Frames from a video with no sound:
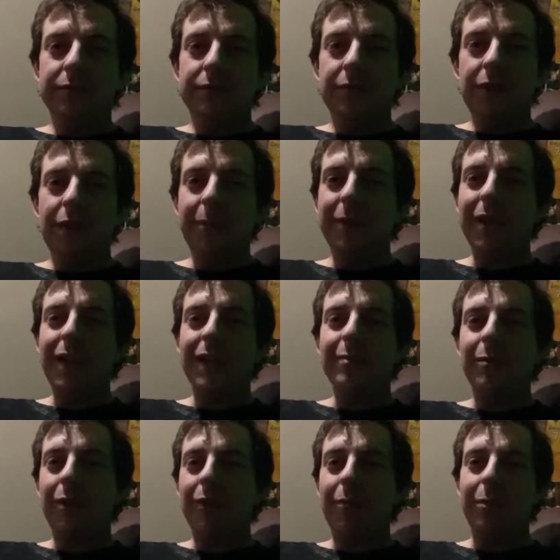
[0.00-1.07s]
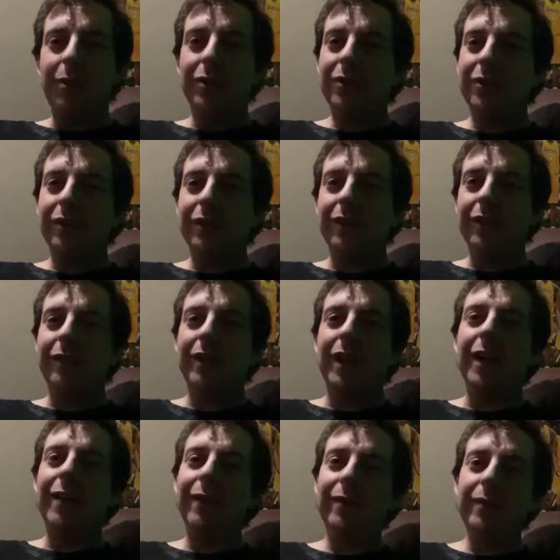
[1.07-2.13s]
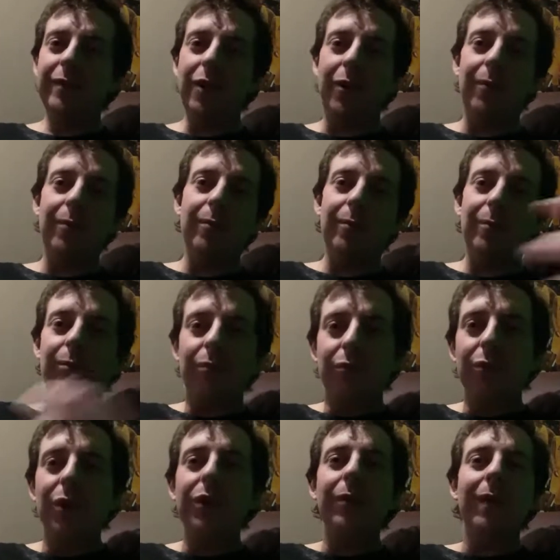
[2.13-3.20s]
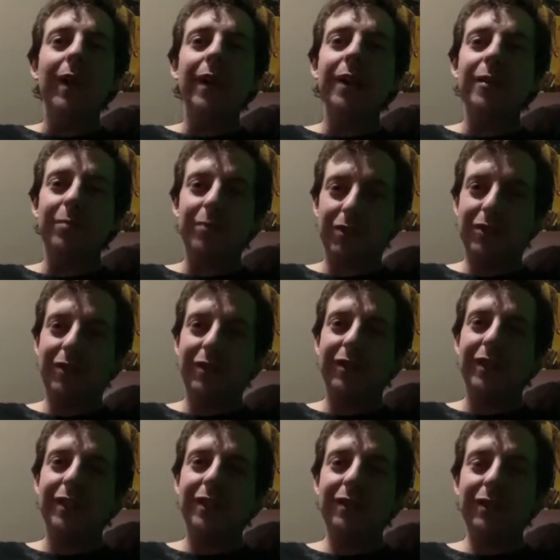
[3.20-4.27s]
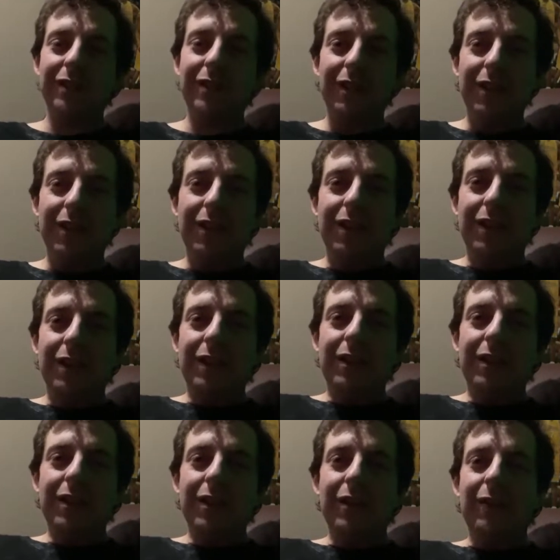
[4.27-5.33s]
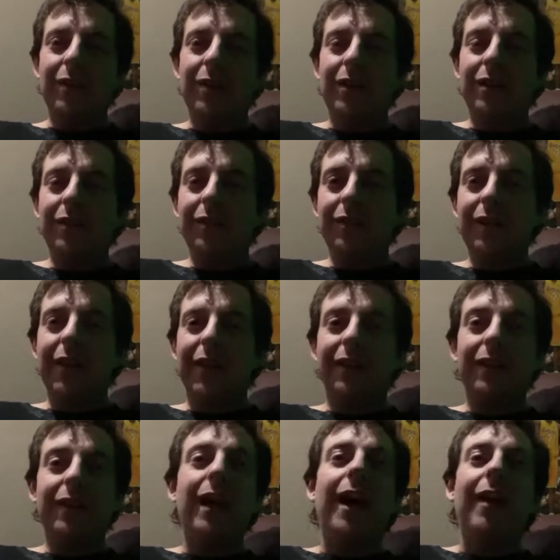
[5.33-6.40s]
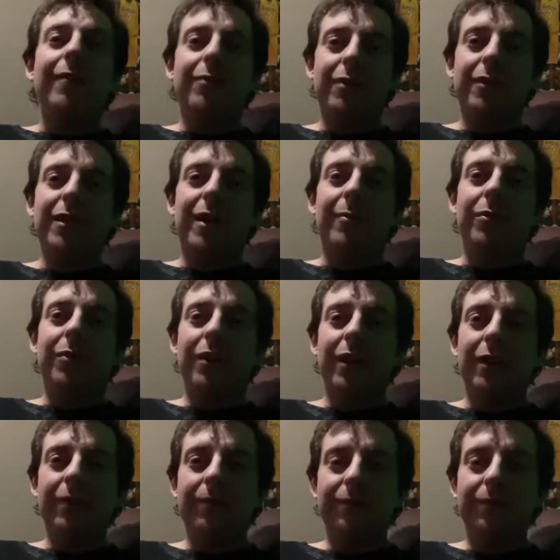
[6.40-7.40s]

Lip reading: Okay, but that's more of a personal thing, okay? I don't really want to get into personal things in regard like that, for example, okay?